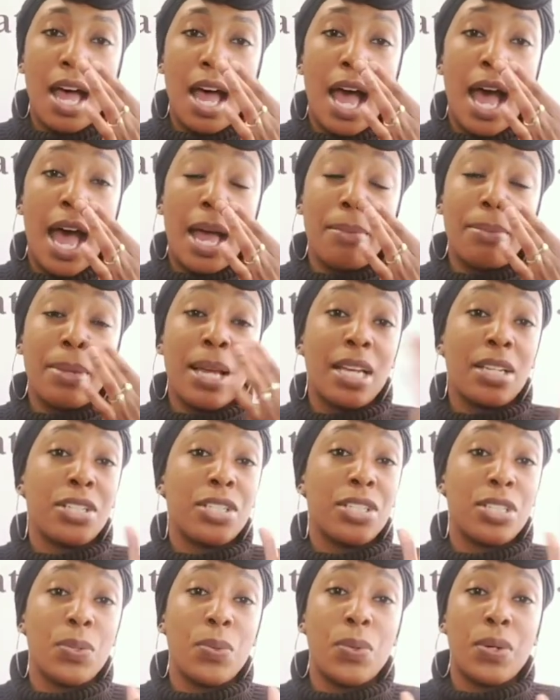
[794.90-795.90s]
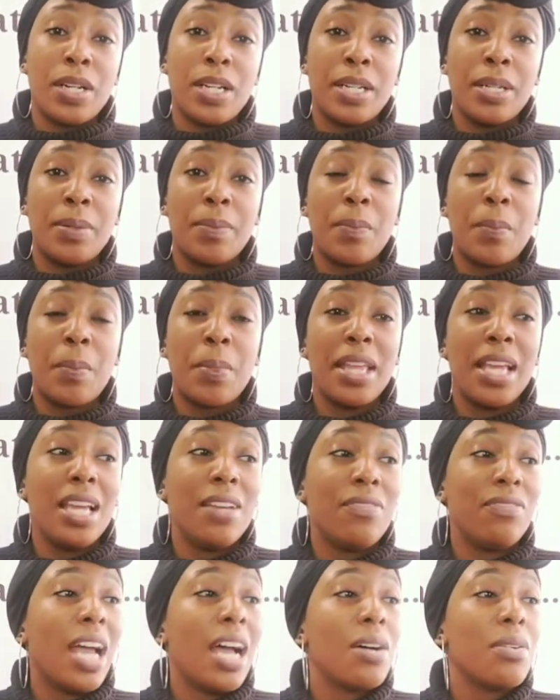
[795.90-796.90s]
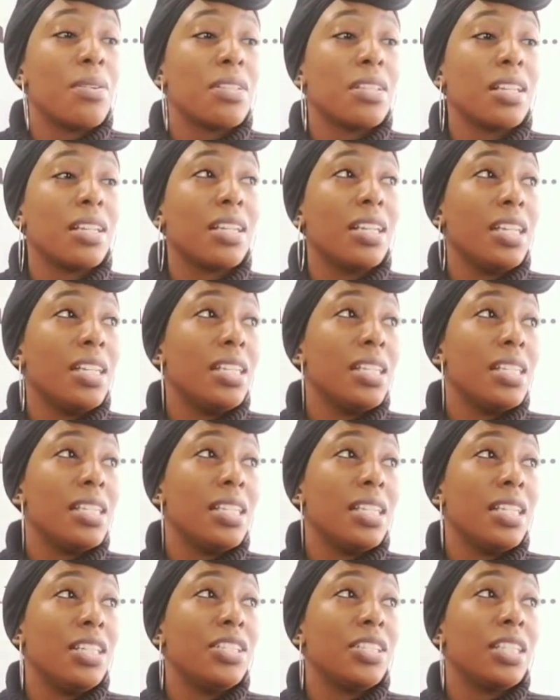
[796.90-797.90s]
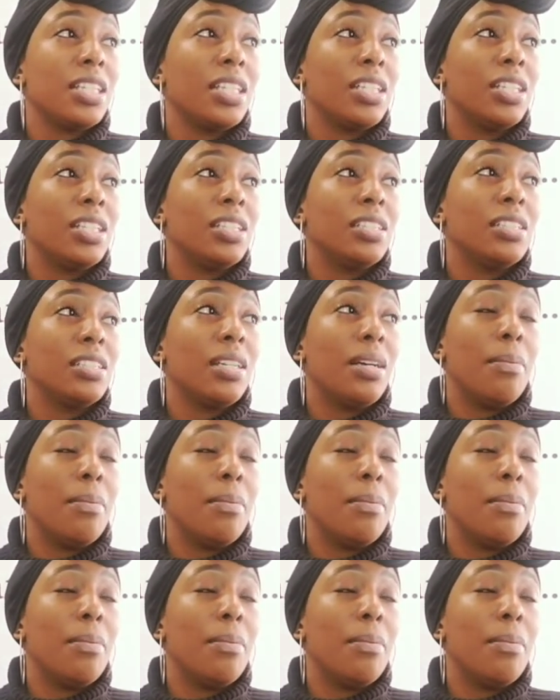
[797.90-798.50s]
I'm not sure if that was a good decision,